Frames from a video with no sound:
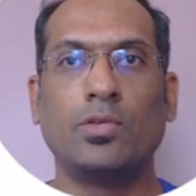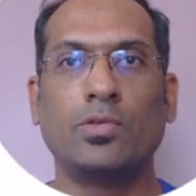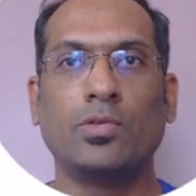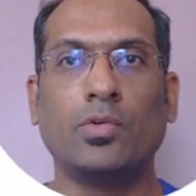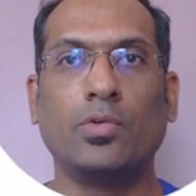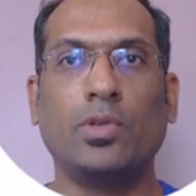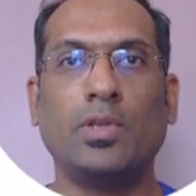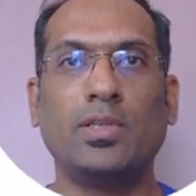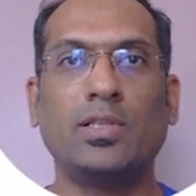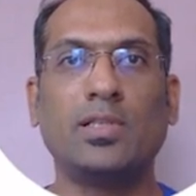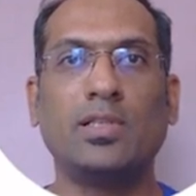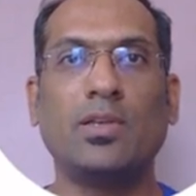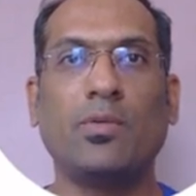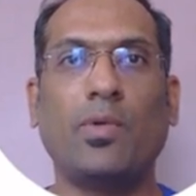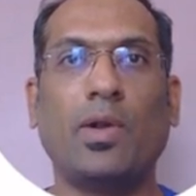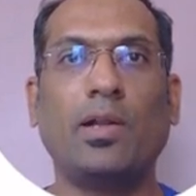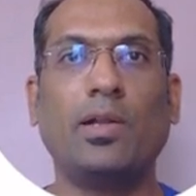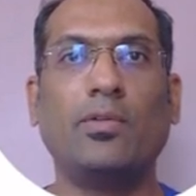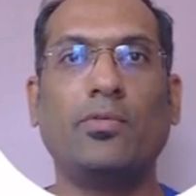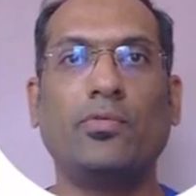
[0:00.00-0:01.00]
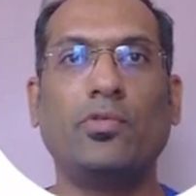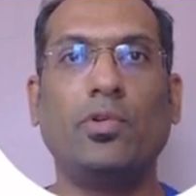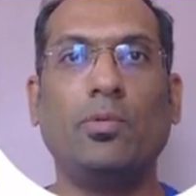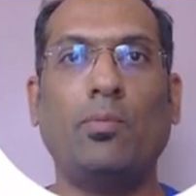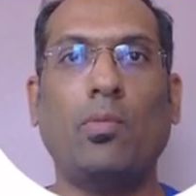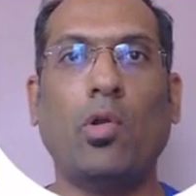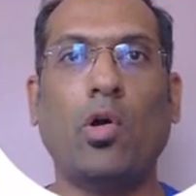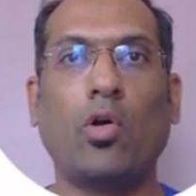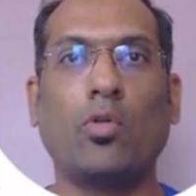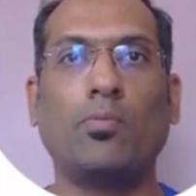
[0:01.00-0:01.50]
So this is a wonderful
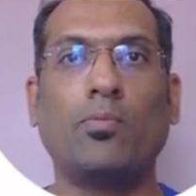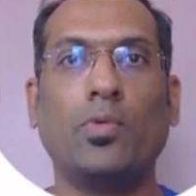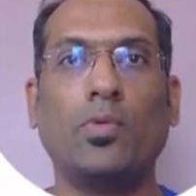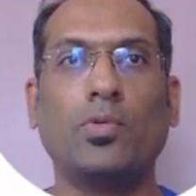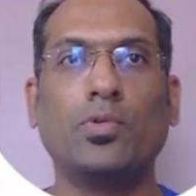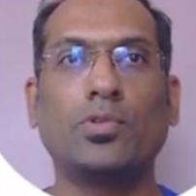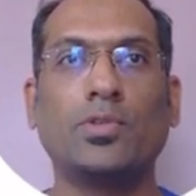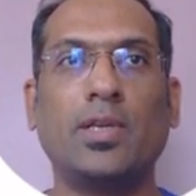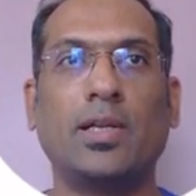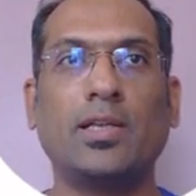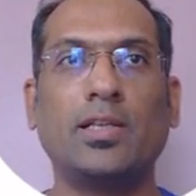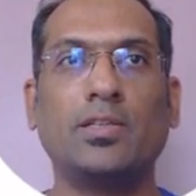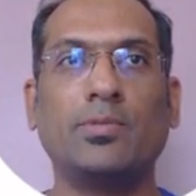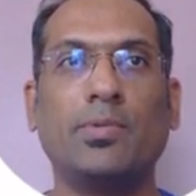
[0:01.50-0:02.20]
blog post that